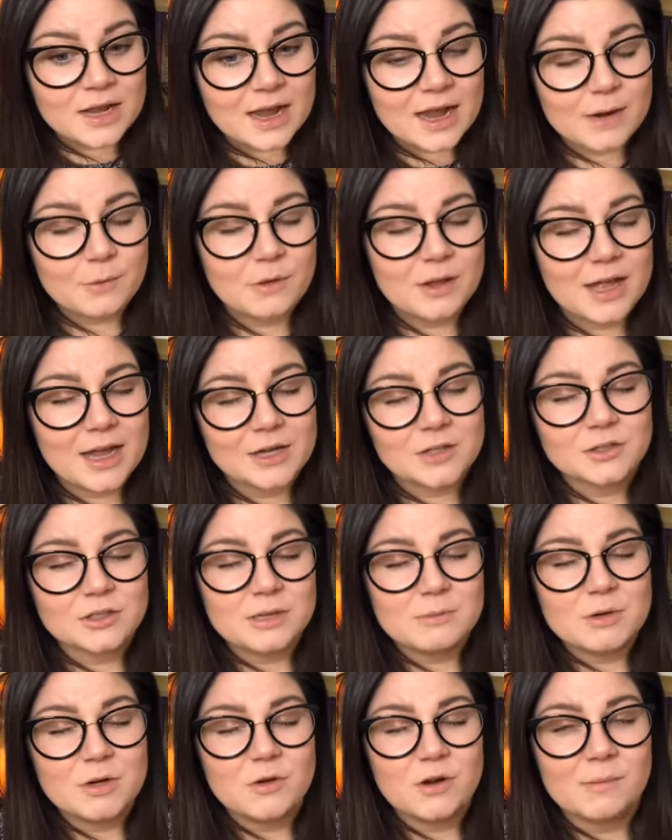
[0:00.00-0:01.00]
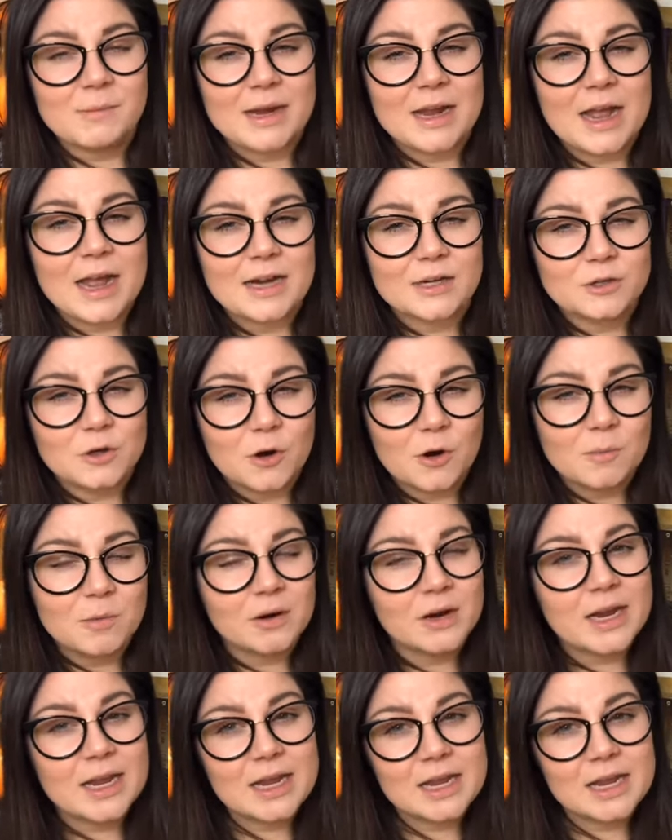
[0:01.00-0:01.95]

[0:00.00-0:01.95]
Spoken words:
I will actually be doing my October